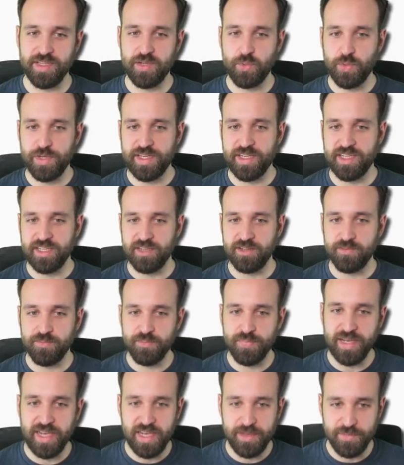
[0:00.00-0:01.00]
that we can
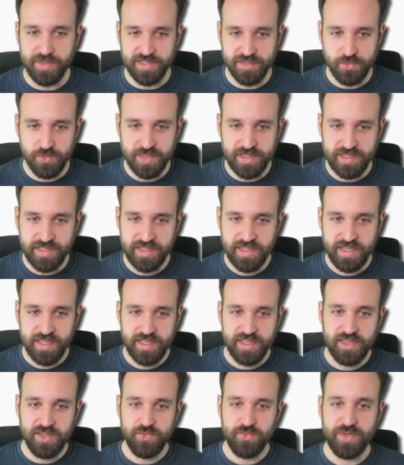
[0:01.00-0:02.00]
pipe as well,
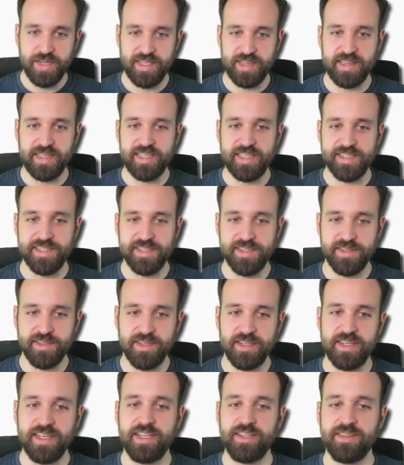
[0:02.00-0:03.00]
finalize,
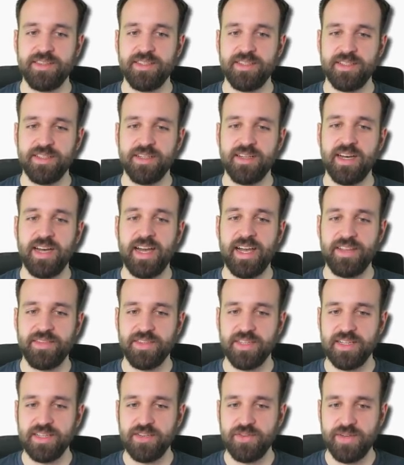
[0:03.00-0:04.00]
uh, hit the, hide
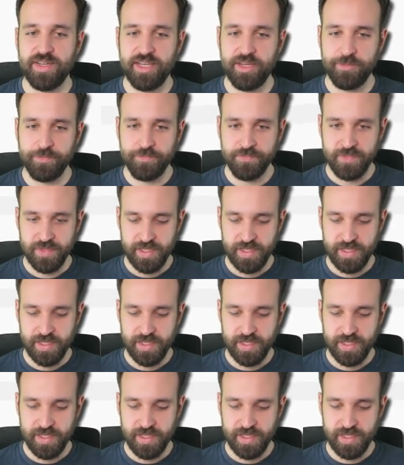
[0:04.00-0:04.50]
the loading.